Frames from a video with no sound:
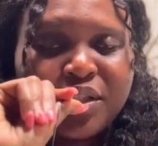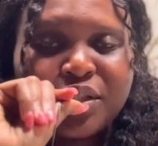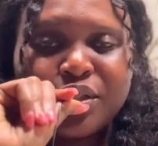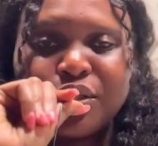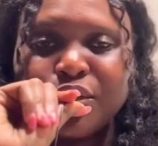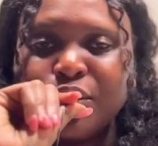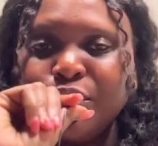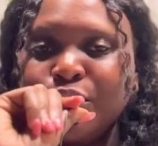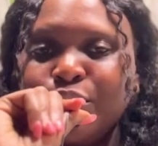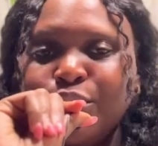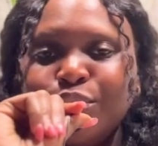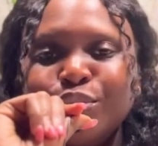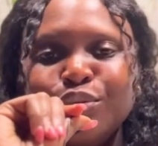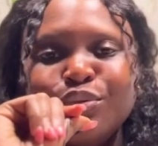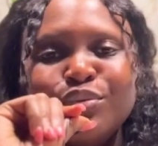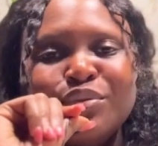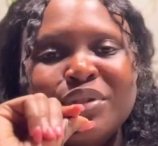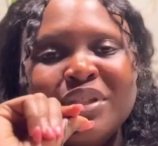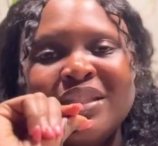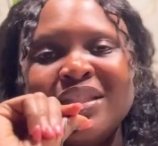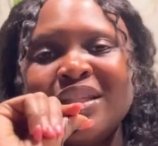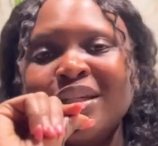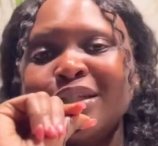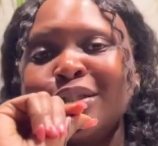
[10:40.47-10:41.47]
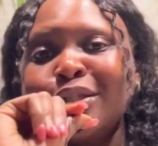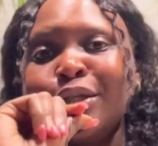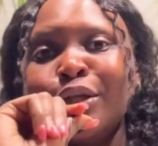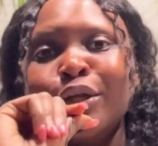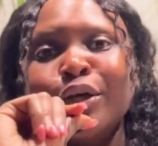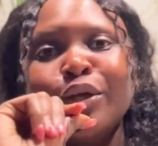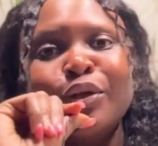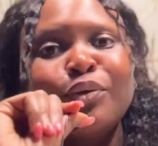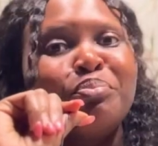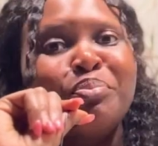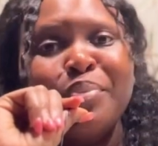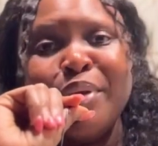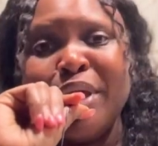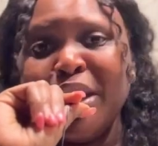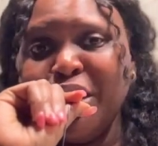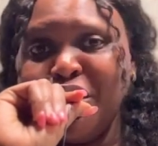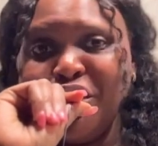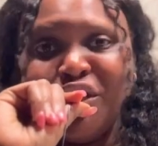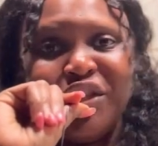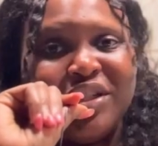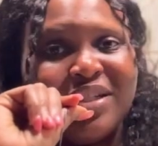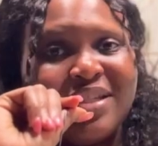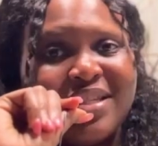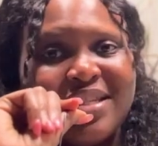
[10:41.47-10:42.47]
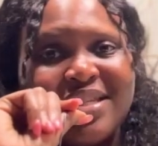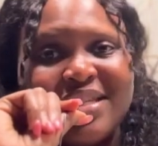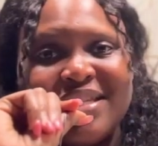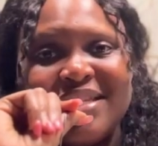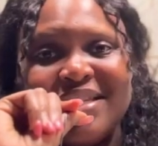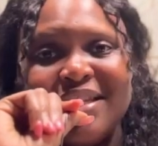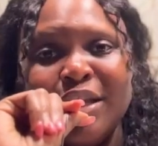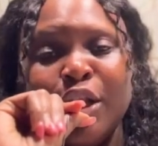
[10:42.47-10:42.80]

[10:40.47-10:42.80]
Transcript: So it takes a lot of patience,